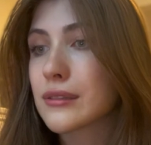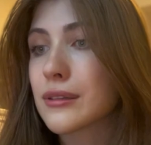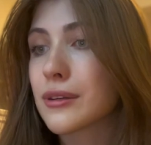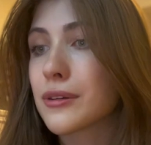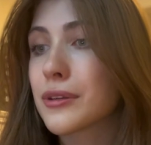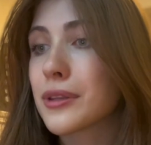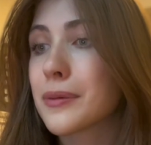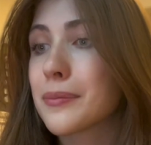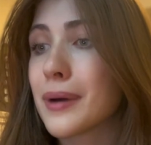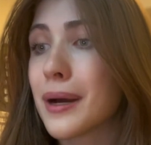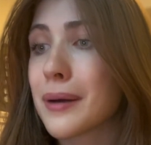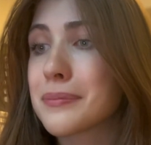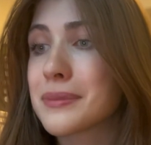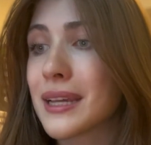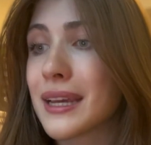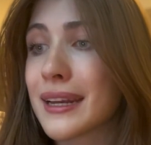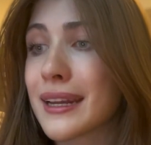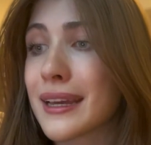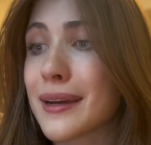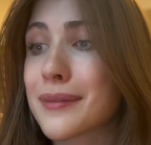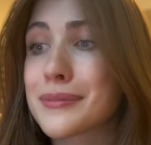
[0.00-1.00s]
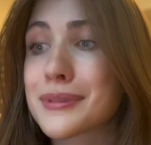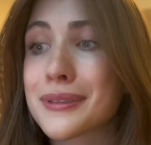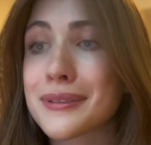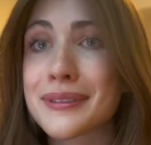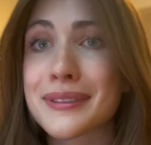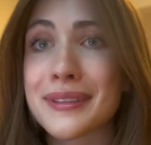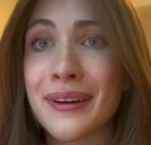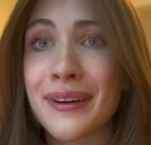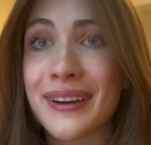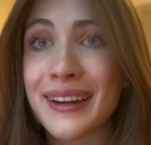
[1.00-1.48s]
all of them updating? I'm so
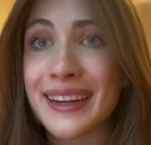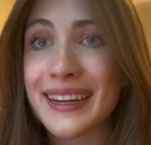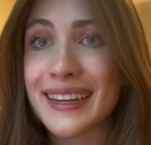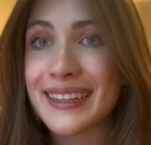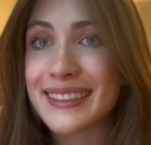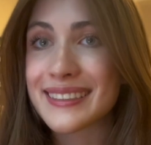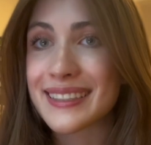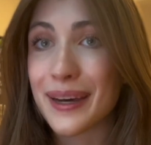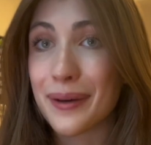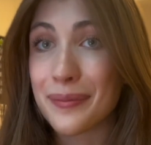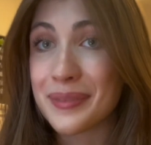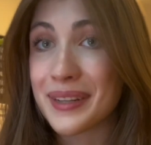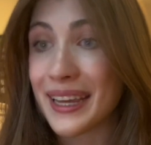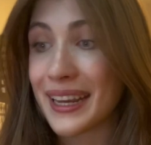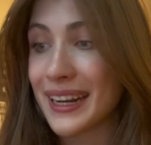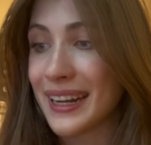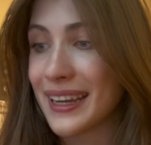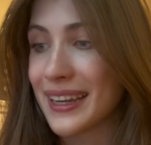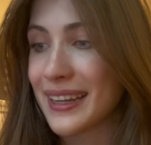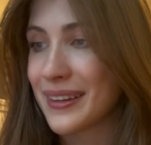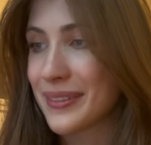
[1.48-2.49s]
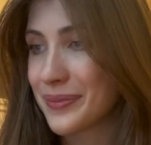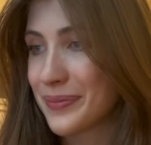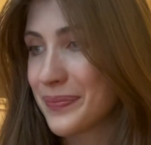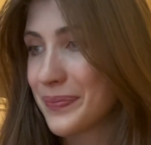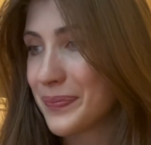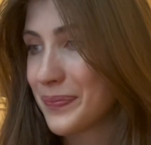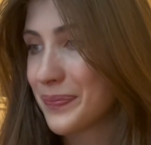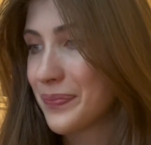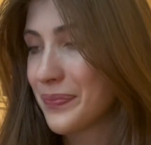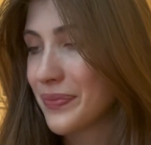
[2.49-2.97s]
sorry, it's updating.
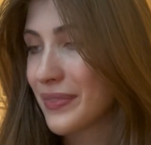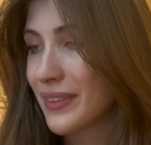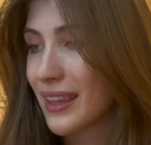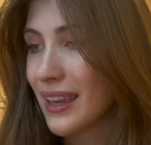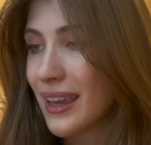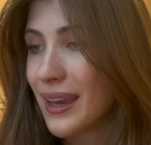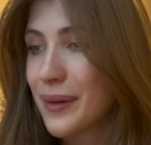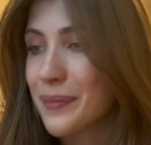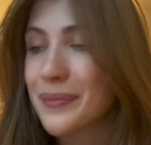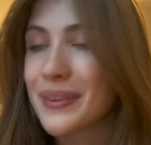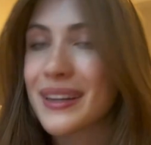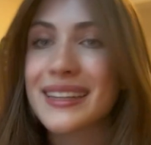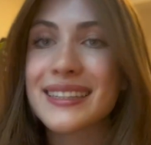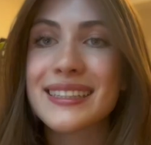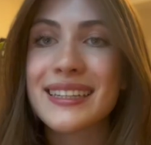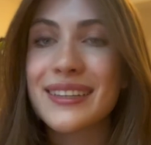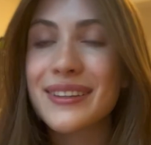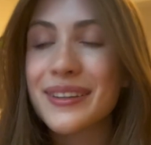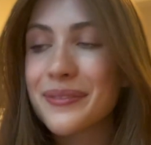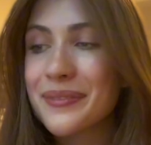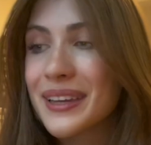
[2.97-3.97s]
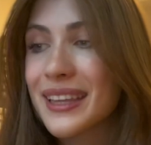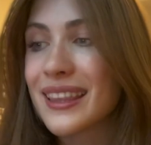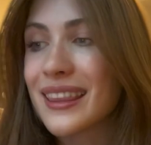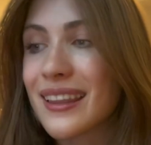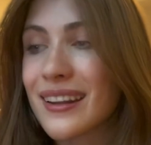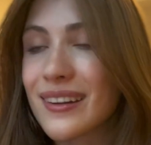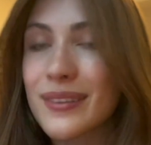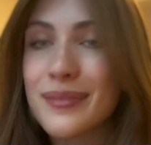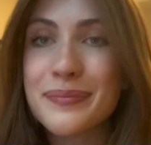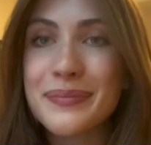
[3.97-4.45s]
But you can make
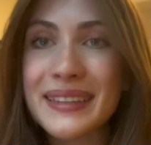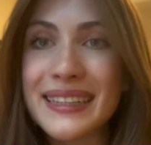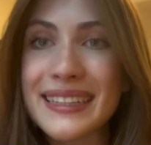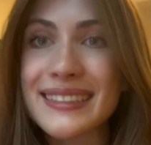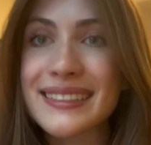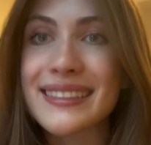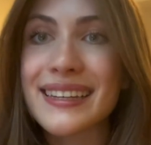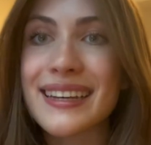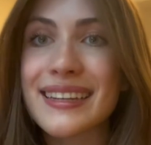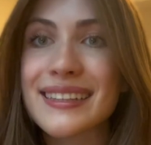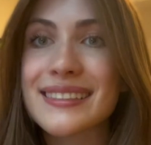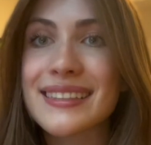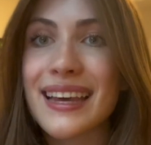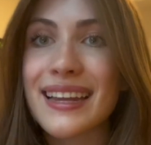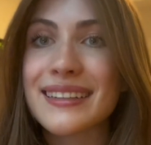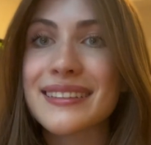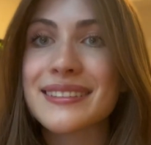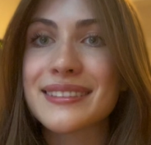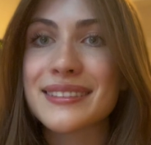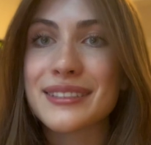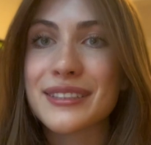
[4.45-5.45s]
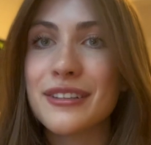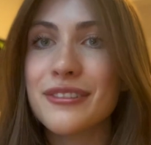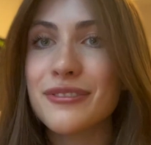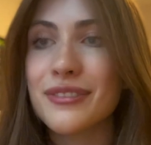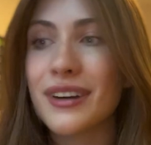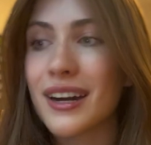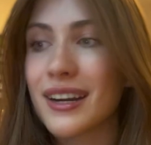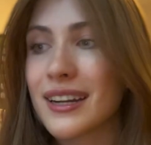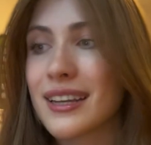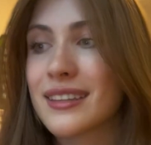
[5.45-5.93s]
little pizzas and it's so
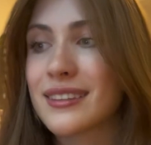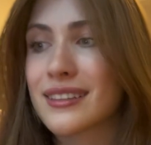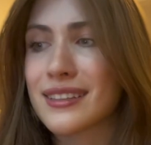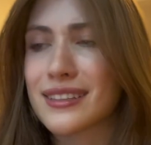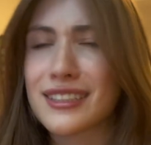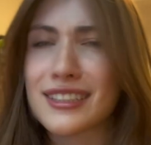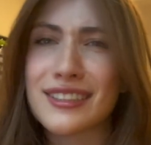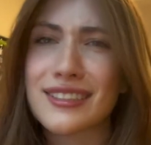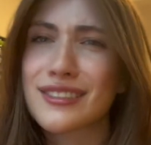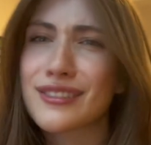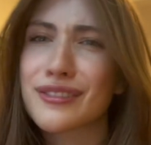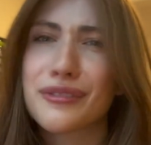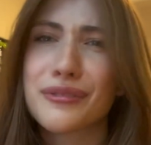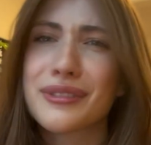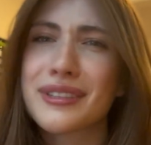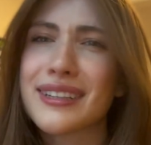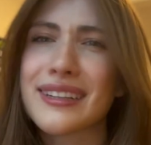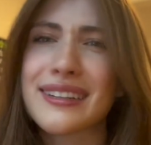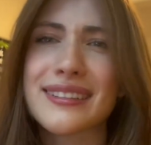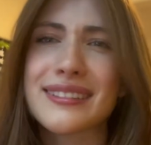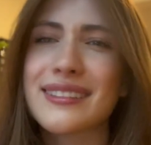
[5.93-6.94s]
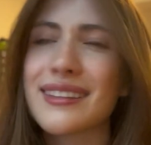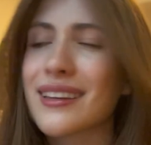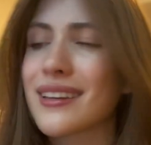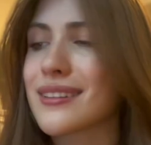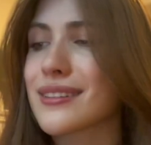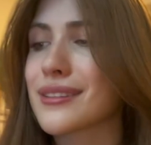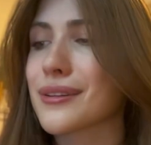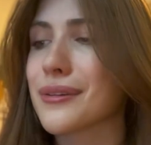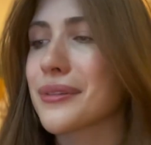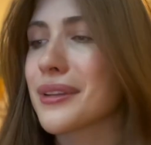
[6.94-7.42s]
fun and like just so relaxing
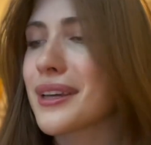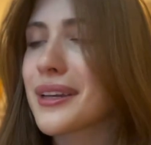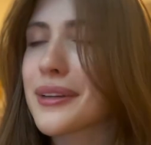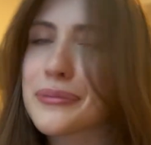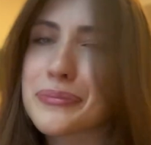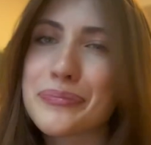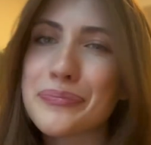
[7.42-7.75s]
and so like